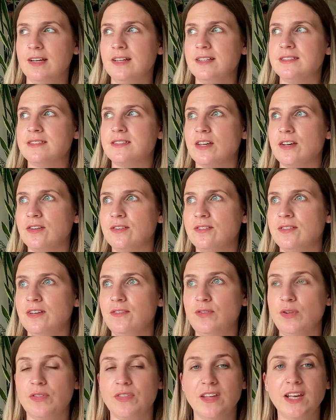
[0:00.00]
So
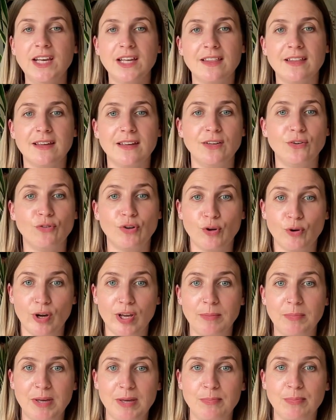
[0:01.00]
if you think that you're
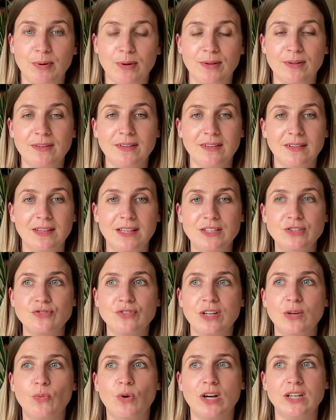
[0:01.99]
annoying people,
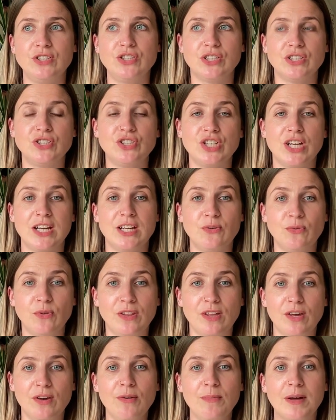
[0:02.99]
literally what I just shared with
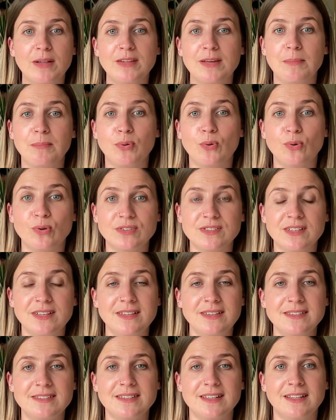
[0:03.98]
you about the
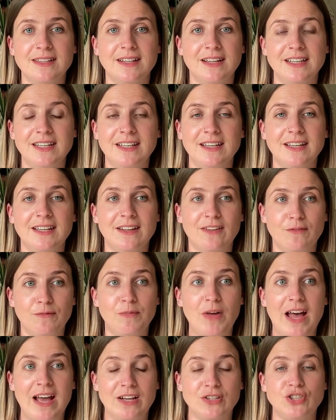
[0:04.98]
importance and of
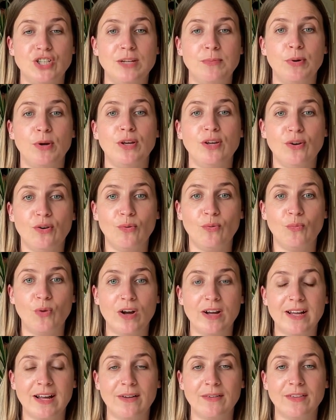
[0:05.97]
actually putting your
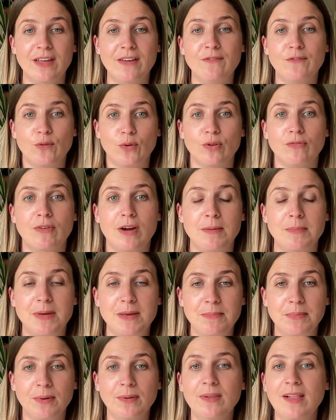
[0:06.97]
work out there for the right
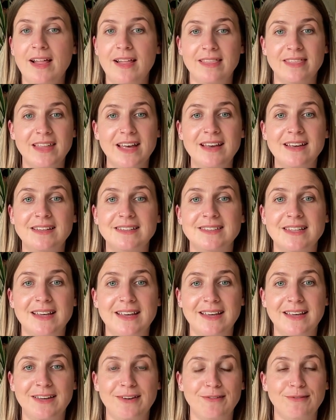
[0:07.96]
people, that is
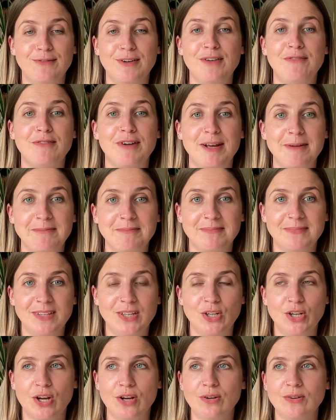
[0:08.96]
a reframe,
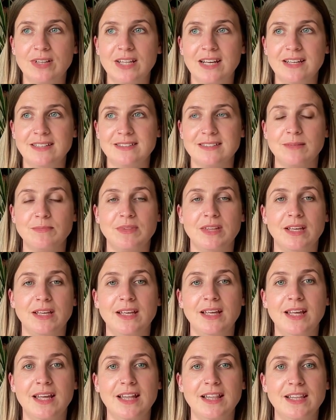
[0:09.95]
and that is
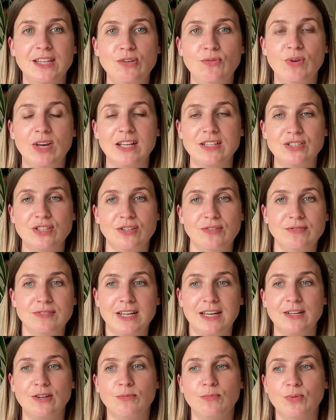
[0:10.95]
something that you get to
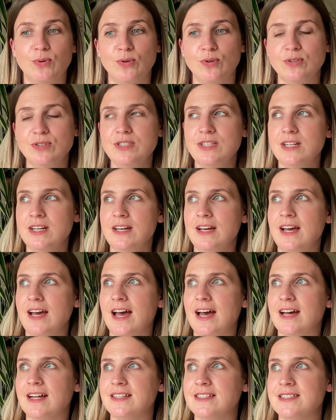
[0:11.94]
take on board
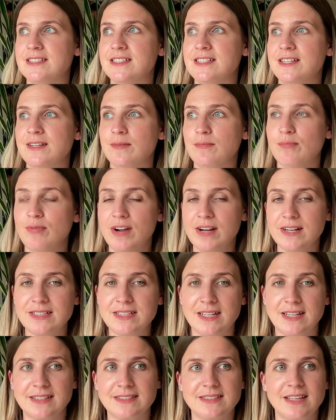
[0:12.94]
and
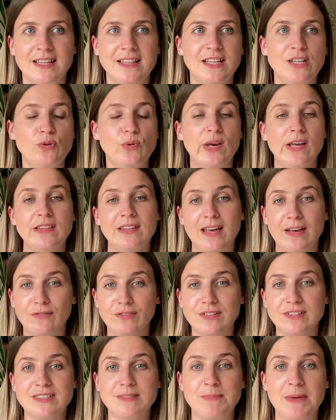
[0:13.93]
practice. And then you get the
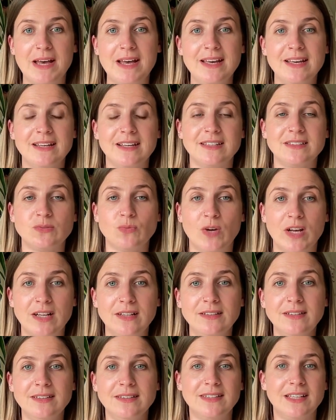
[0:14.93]
evidence back as
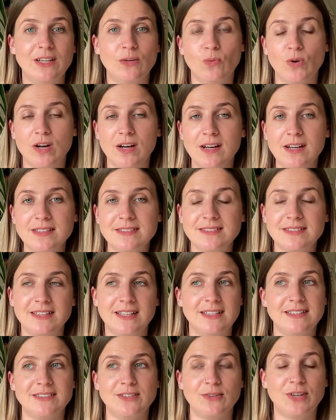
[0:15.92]
well, that it works,
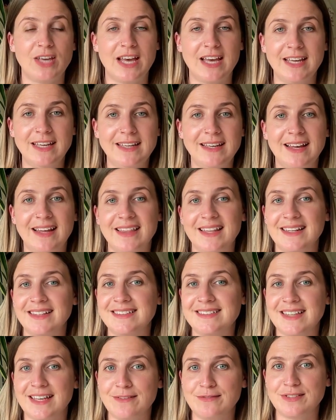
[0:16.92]
that it's okay, and that
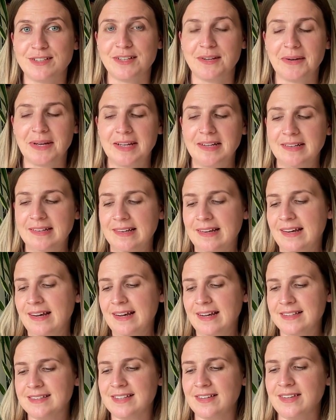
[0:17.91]
it's safe to do it.
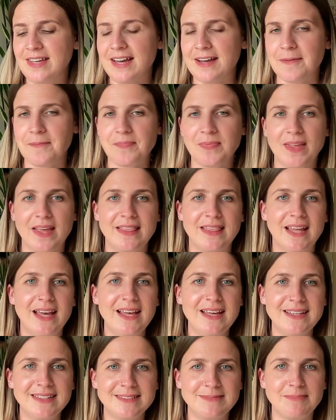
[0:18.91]
So yeah,
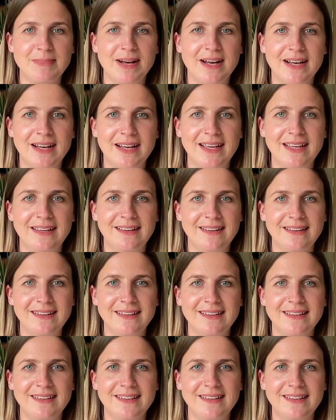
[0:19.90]
that is my